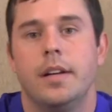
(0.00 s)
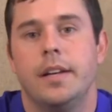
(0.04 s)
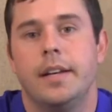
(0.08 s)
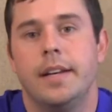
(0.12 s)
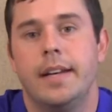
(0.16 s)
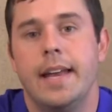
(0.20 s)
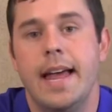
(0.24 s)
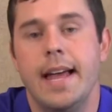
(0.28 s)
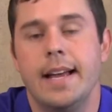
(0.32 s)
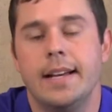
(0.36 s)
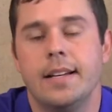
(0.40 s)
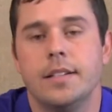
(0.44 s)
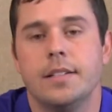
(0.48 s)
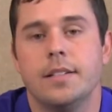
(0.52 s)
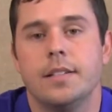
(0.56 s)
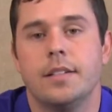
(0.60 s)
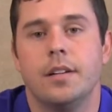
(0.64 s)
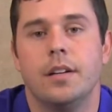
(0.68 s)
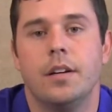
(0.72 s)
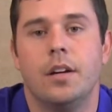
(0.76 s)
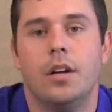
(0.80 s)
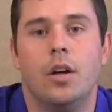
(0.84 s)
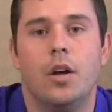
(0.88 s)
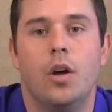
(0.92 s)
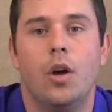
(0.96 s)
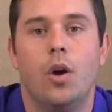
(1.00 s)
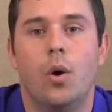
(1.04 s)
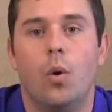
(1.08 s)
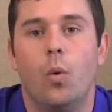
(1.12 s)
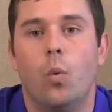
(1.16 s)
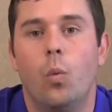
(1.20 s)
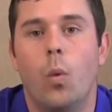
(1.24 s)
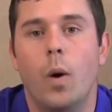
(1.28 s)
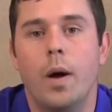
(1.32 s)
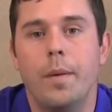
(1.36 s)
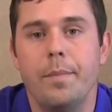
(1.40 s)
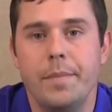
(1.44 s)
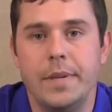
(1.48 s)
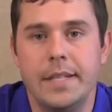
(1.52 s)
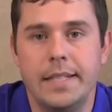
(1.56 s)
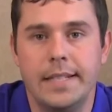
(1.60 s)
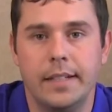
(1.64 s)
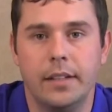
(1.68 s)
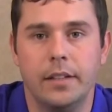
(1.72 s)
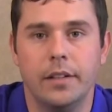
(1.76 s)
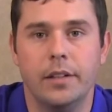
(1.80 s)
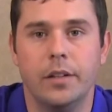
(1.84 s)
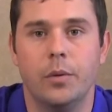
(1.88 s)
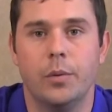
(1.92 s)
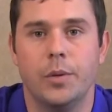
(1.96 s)
Next, what
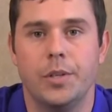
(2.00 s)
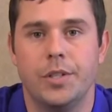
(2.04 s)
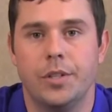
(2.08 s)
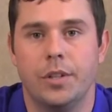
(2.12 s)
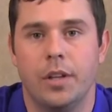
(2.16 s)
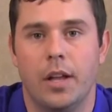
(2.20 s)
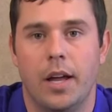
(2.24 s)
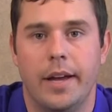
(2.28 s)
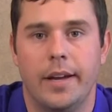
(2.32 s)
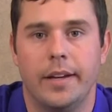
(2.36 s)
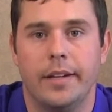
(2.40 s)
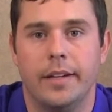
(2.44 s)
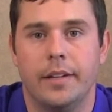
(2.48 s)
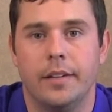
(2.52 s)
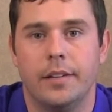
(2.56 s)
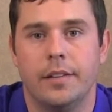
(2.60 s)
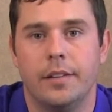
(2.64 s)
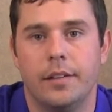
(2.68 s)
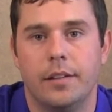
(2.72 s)
material would you like?